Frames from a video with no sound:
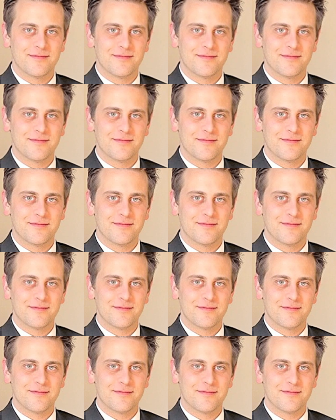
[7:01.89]

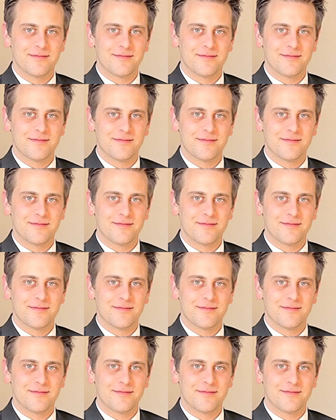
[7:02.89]

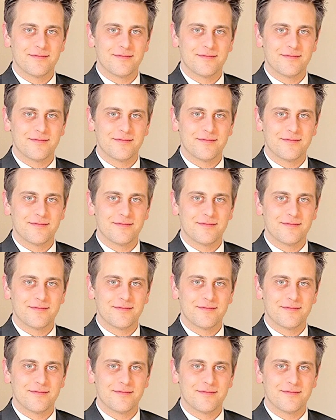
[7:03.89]

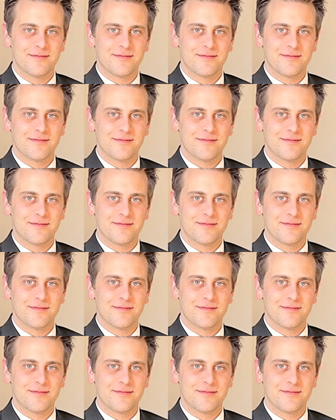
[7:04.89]
The face doesn't move, so there is nothing to read.